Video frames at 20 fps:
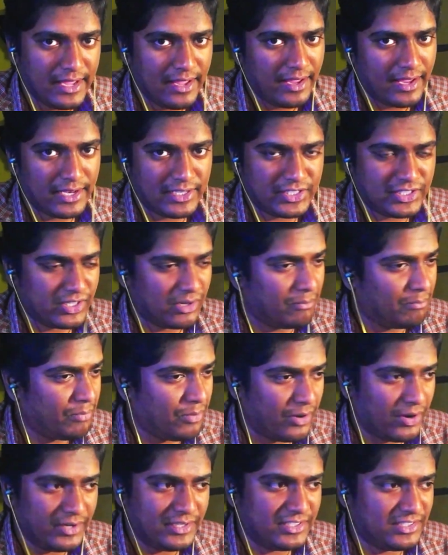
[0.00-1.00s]
At some
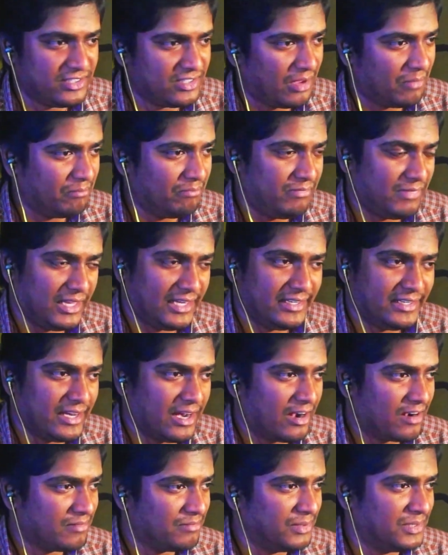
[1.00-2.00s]
point, something
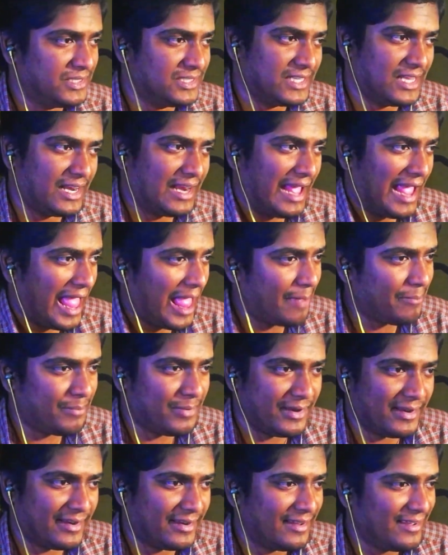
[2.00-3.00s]
terrible is gonna happen.